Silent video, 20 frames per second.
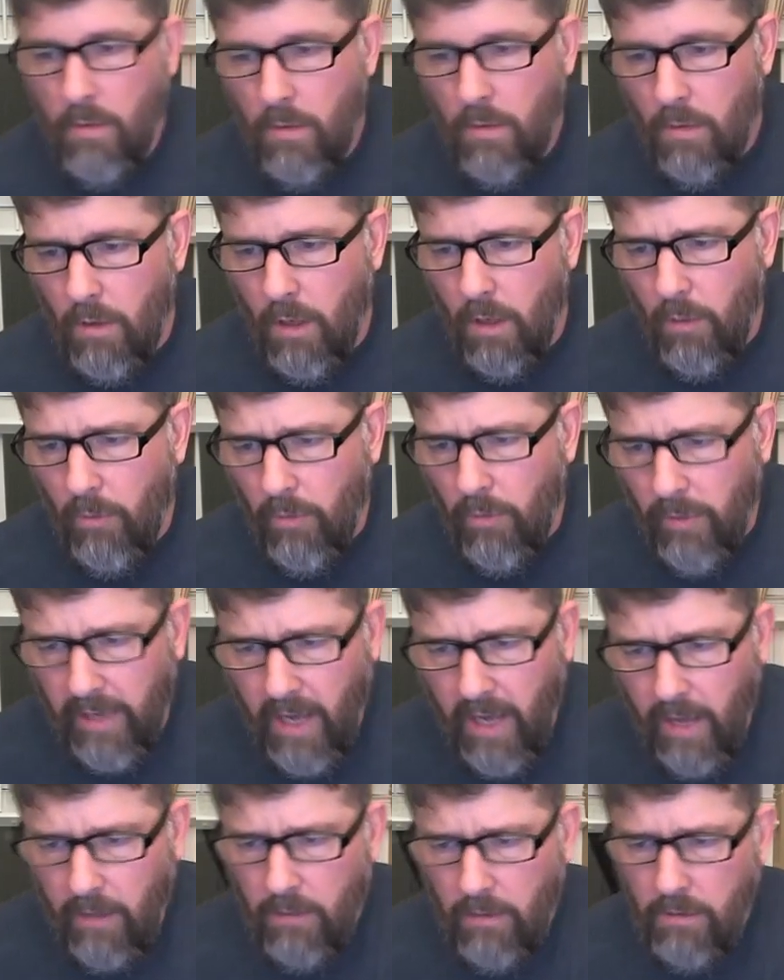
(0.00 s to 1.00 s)
All right, what do I
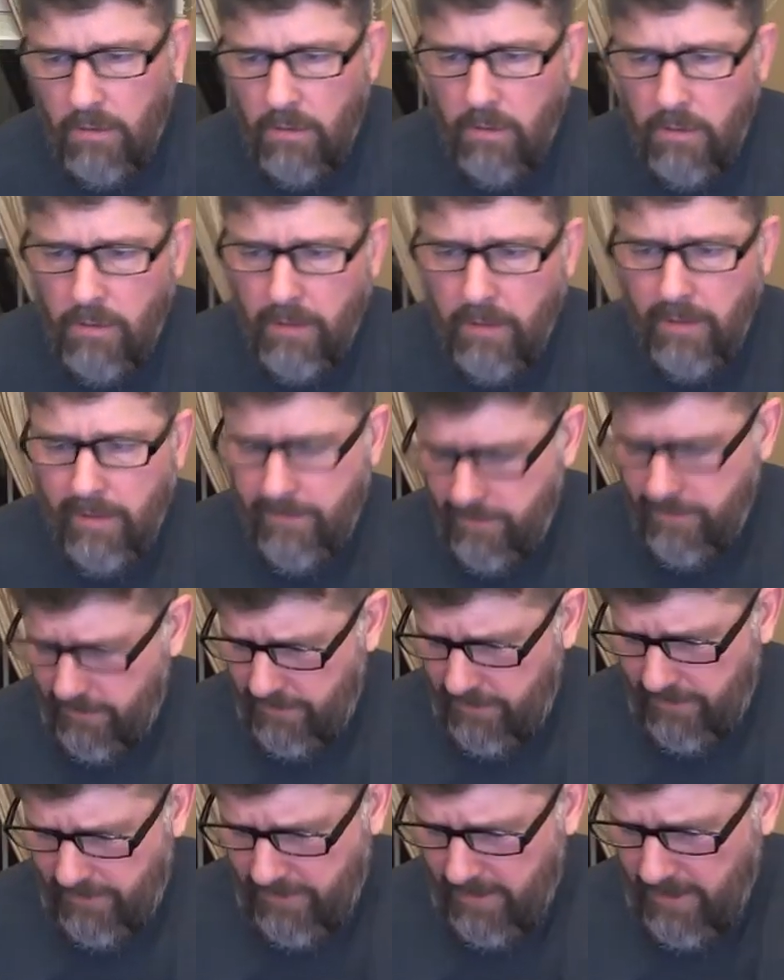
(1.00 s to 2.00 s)
got? I got
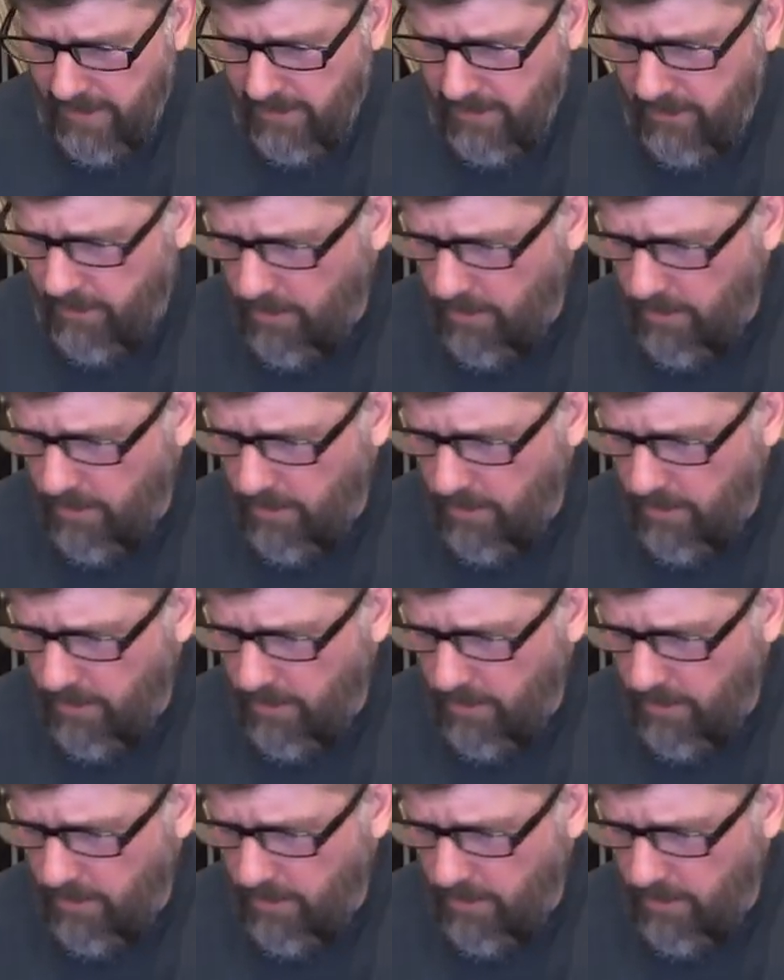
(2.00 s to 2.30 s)
6